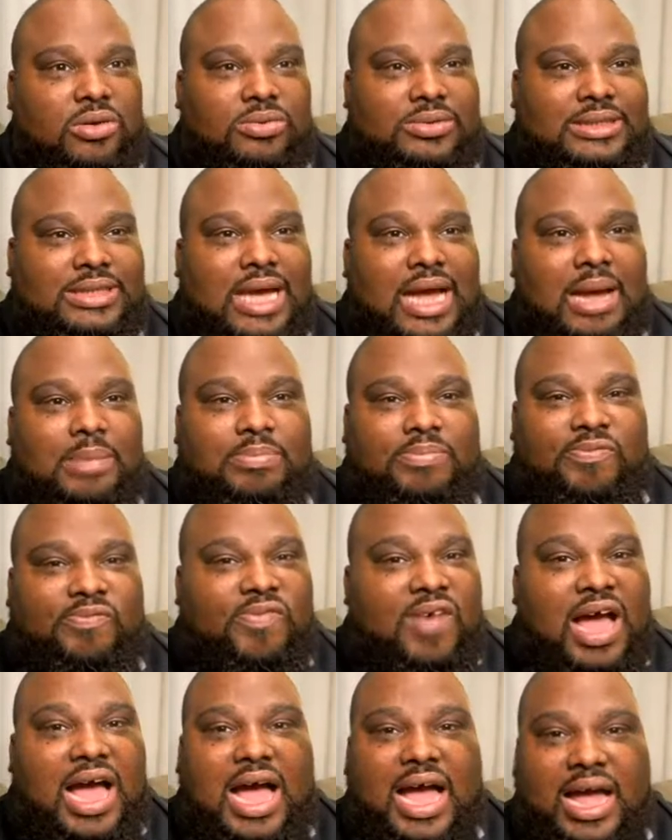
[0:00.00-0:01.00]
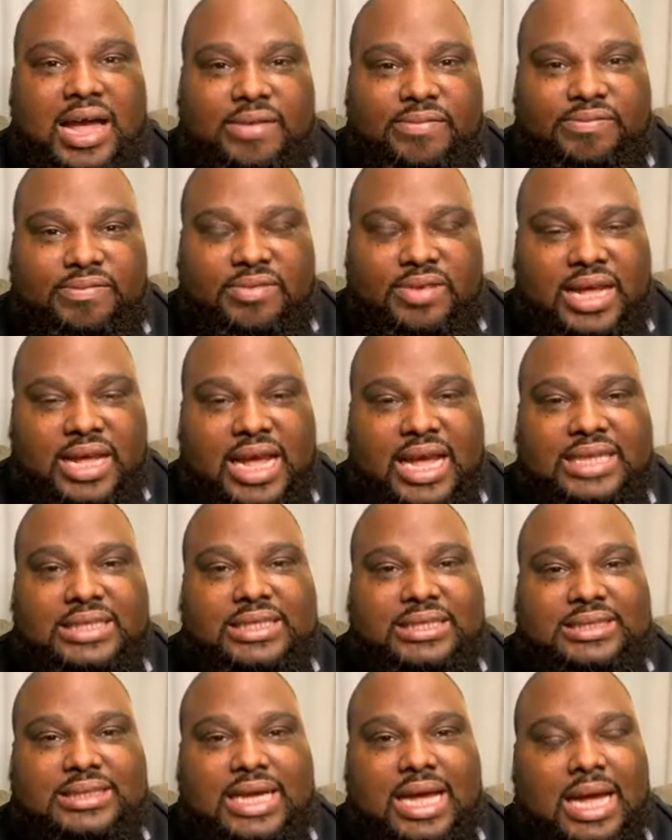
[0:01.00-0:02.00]
top 5 at
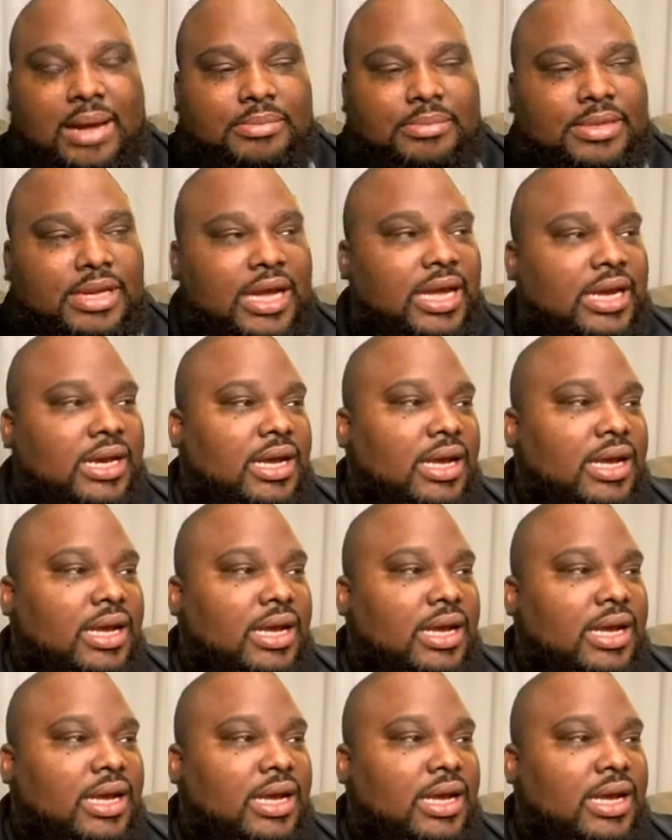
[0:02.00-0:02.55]
the time that,